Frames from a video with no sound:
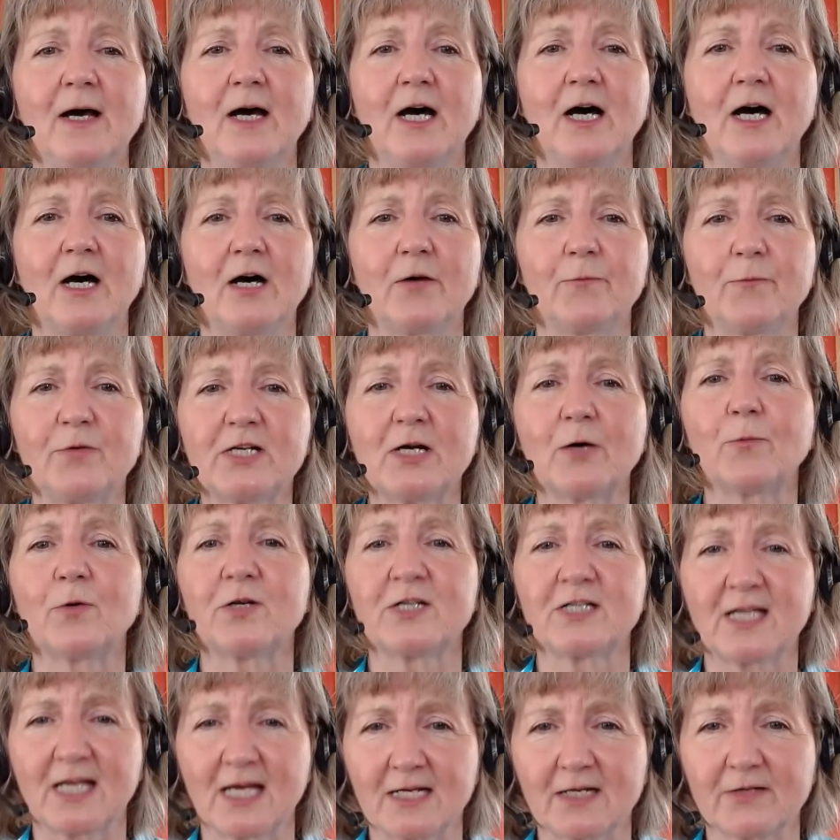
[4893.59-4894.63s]
Uh, and we don't want
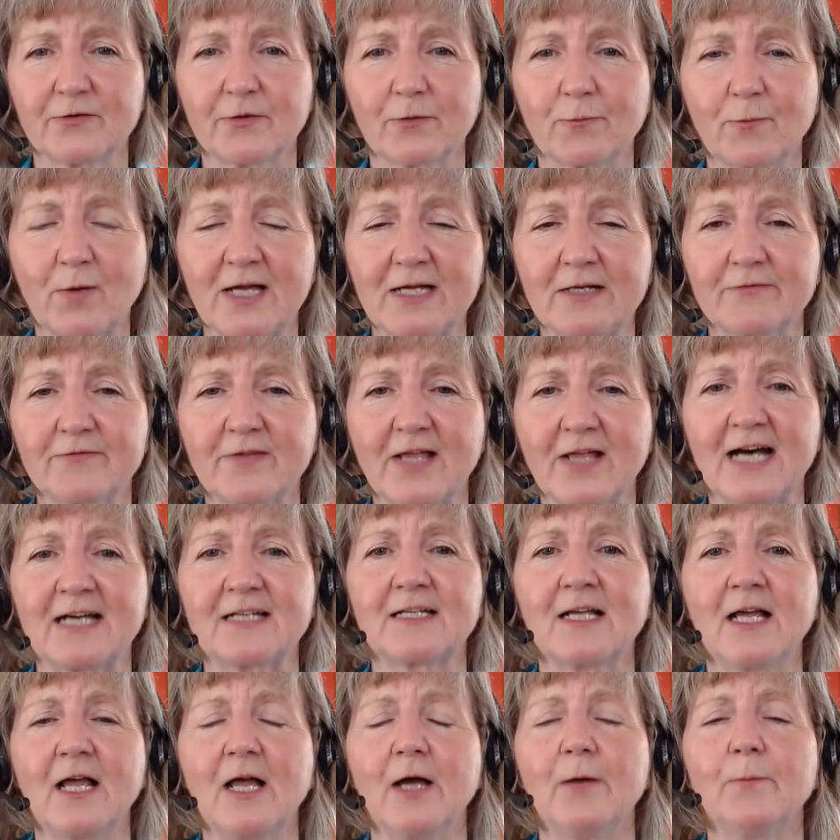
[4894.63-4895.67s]
to get in the way of that.
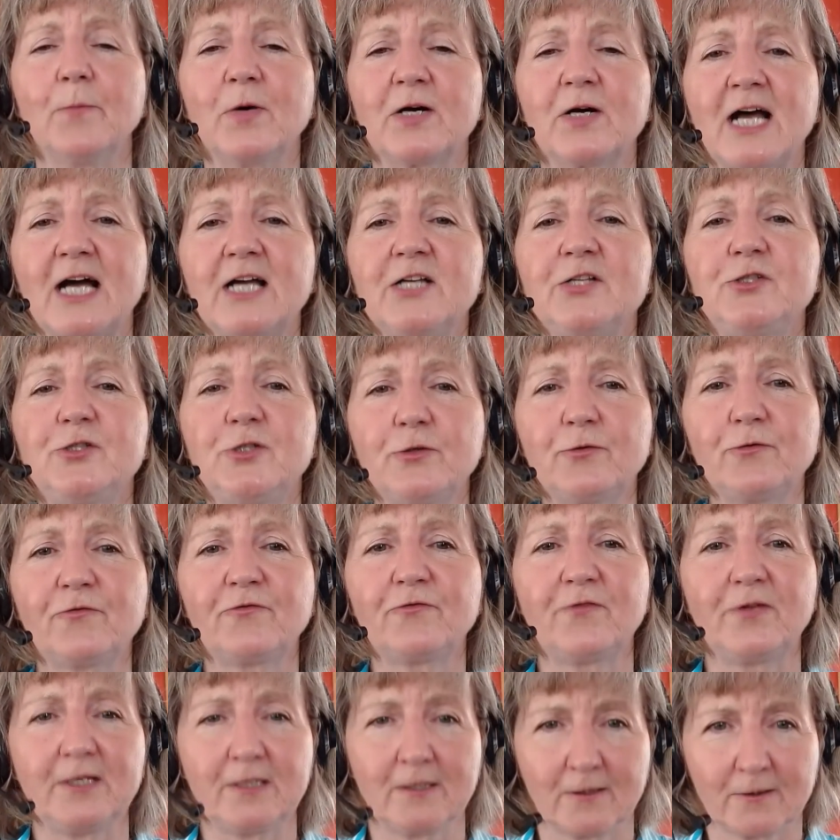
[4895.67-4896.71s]
But I do
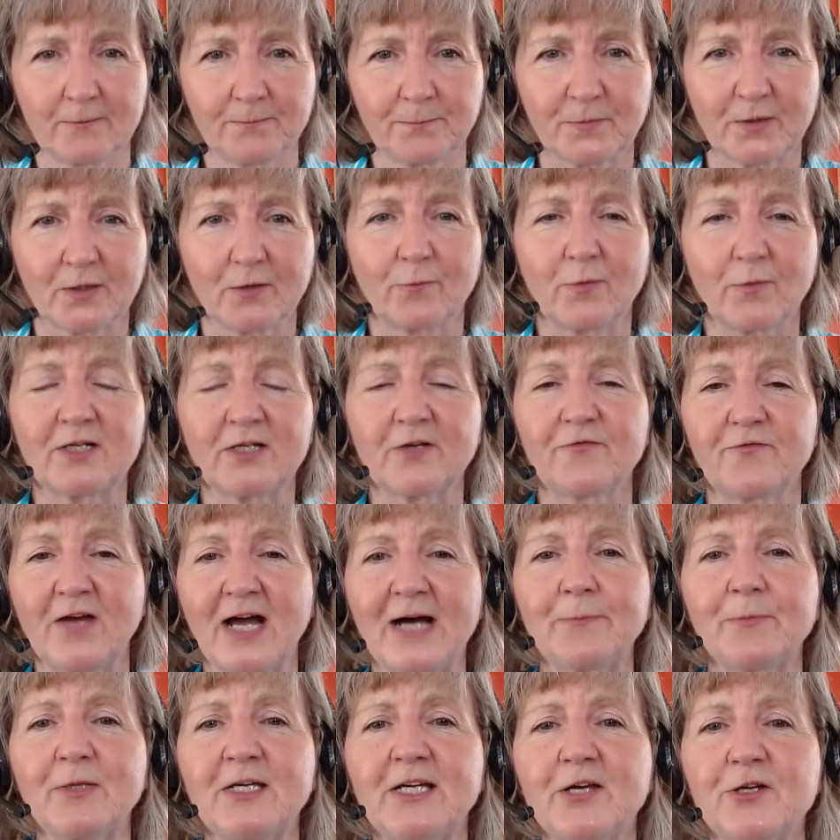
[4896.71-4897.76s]
feel when a
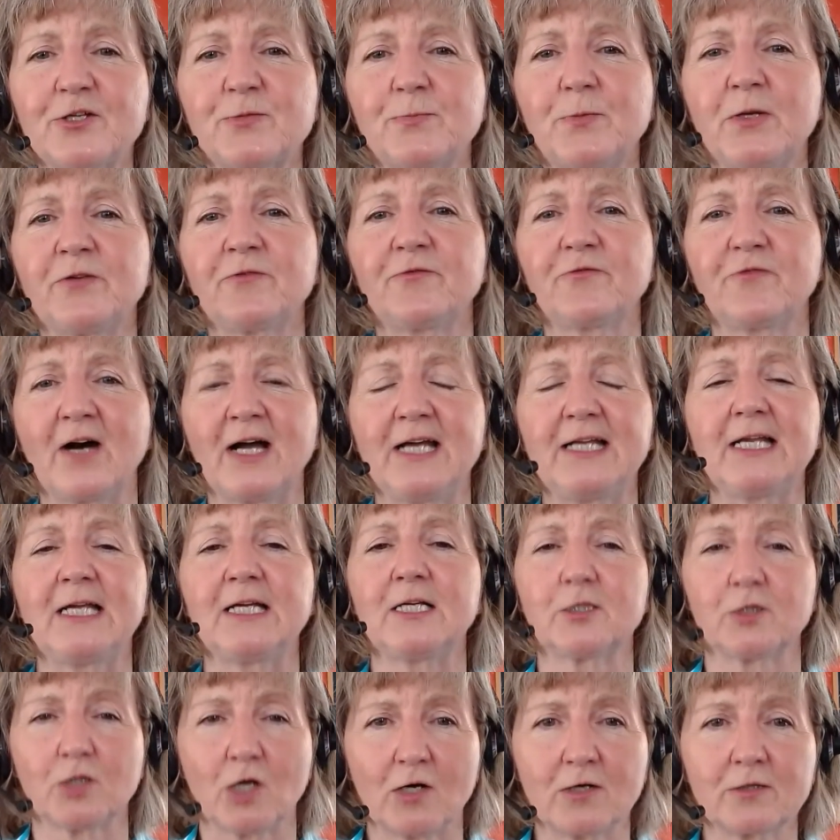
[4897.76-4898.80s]
family has been
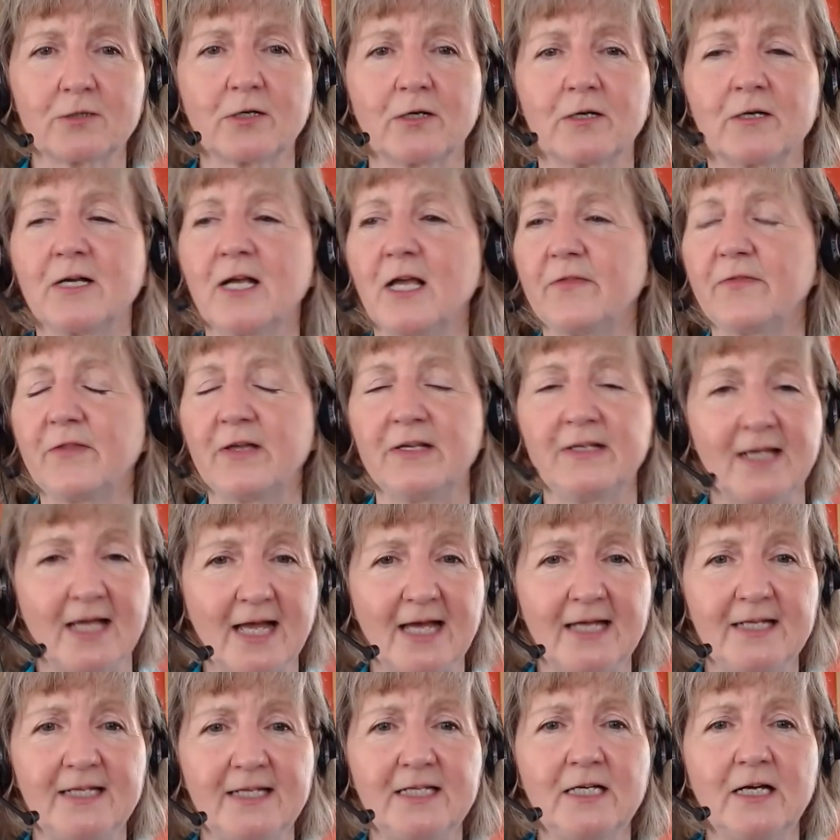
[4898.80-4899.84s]
fighting longer than
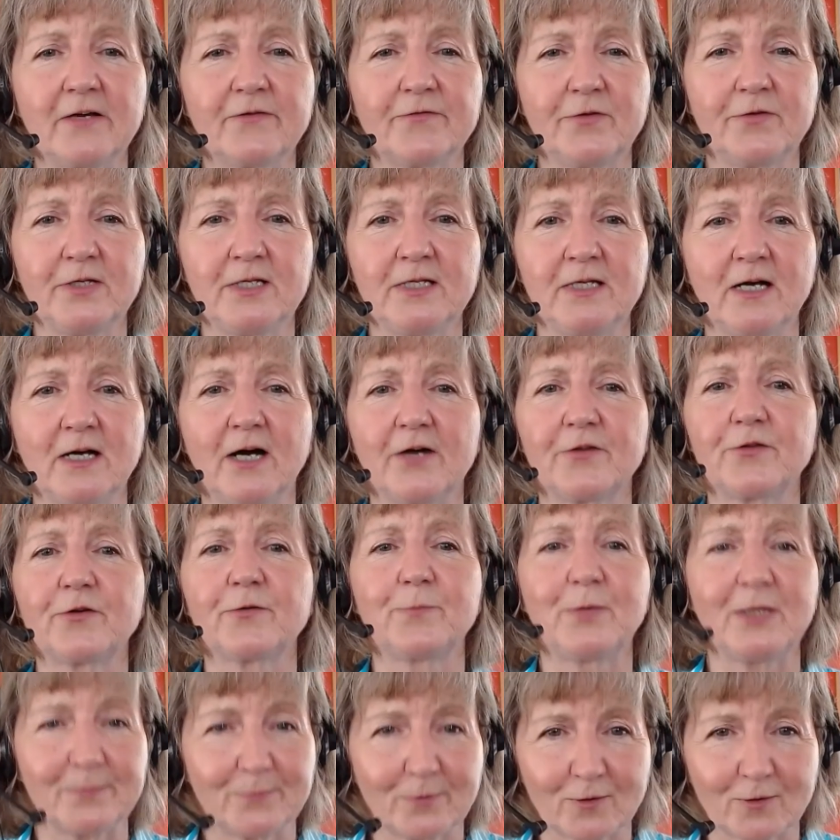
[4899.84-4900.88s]
any of the other
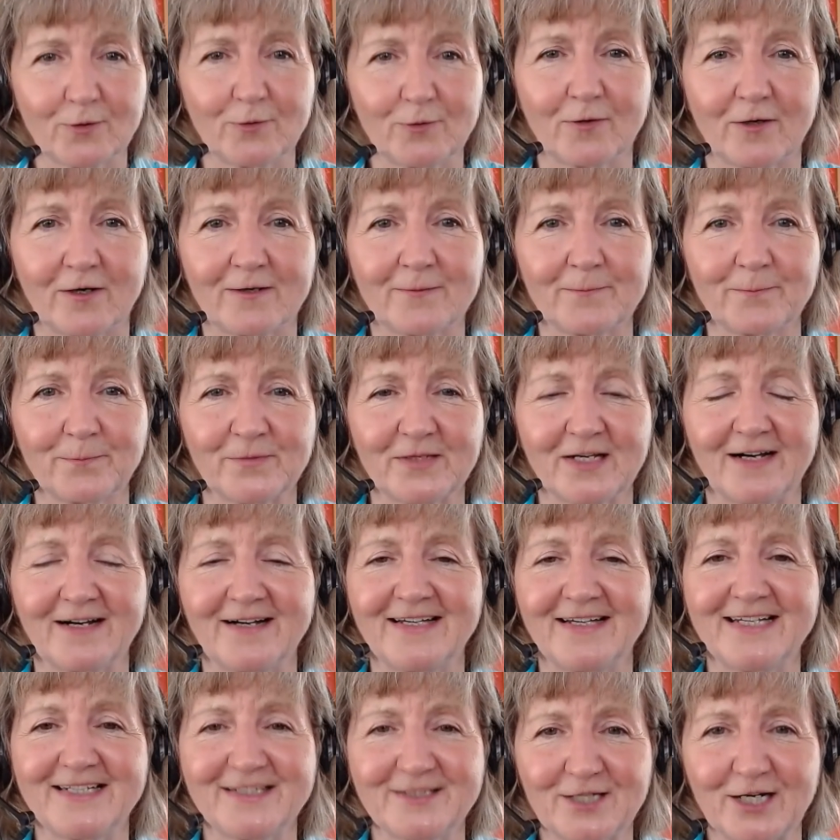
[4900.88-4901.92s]
people who are uh,
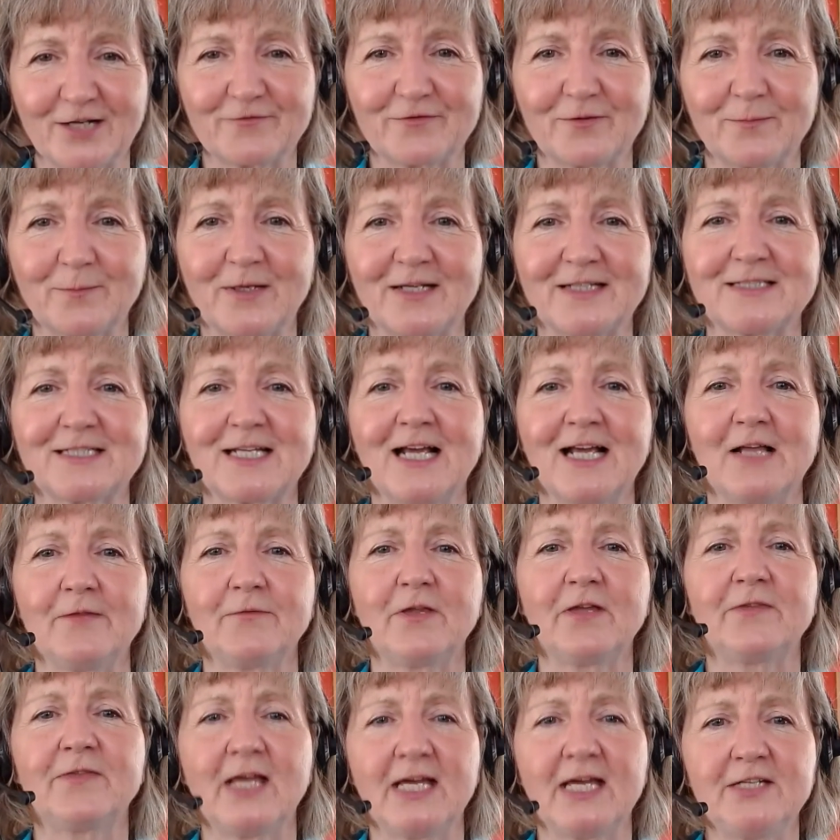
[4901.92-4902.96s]
in government,
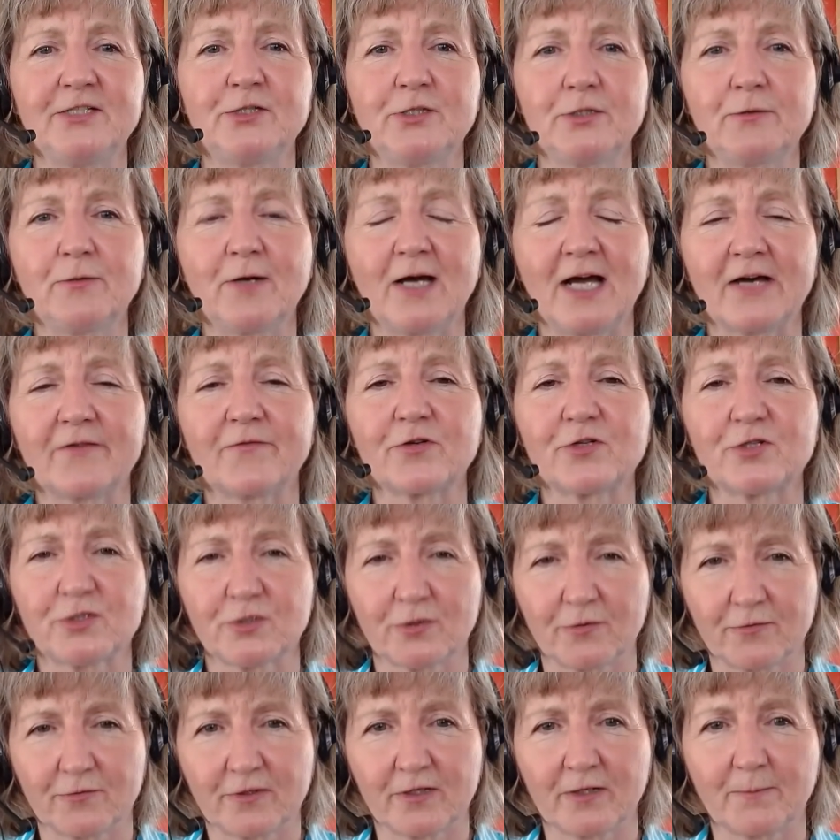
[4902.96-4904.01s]
that they do have a
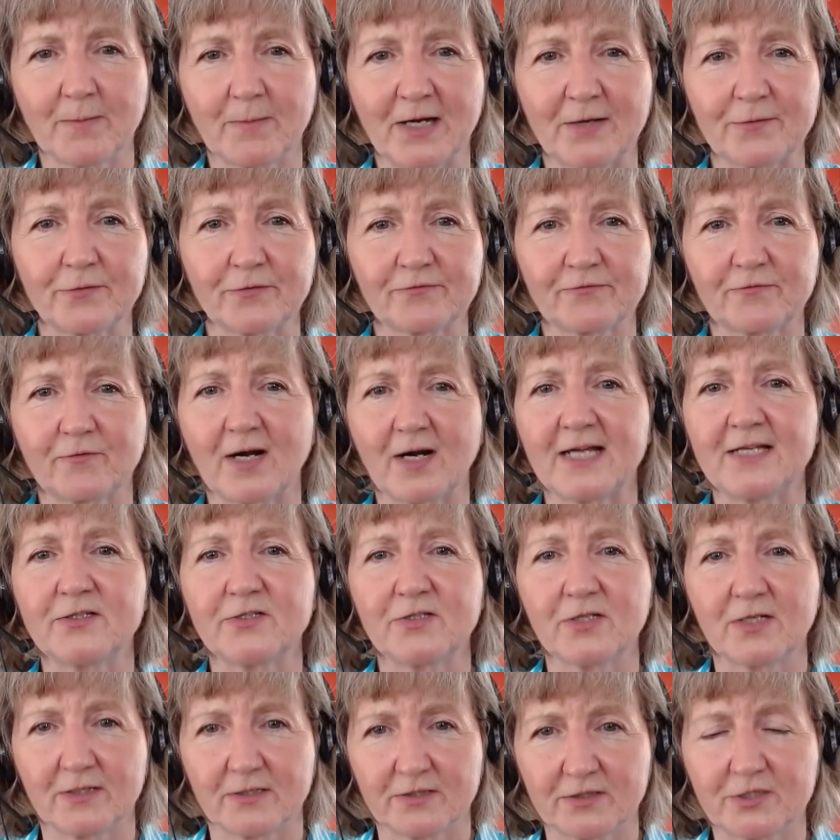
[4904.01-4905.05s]
certain amount of right
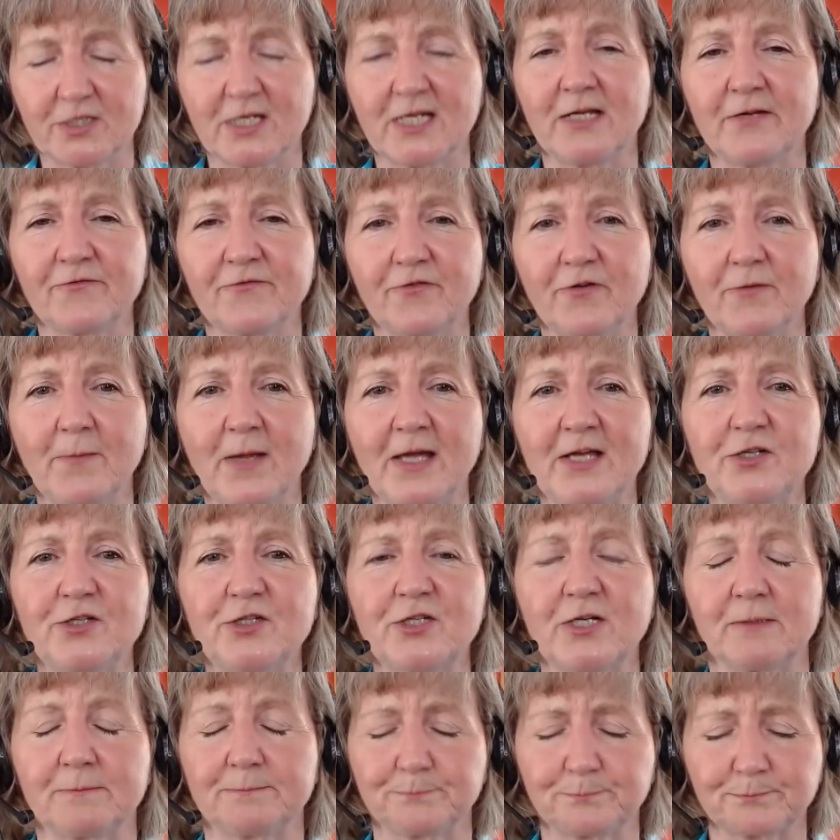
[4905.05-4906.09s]
to
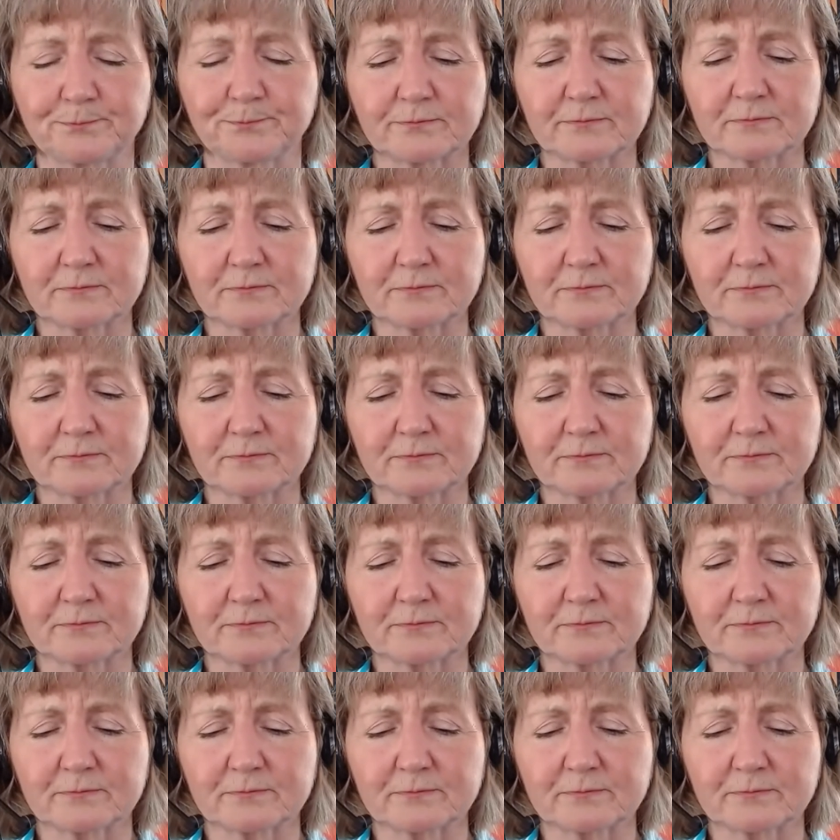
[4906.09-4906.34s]
information.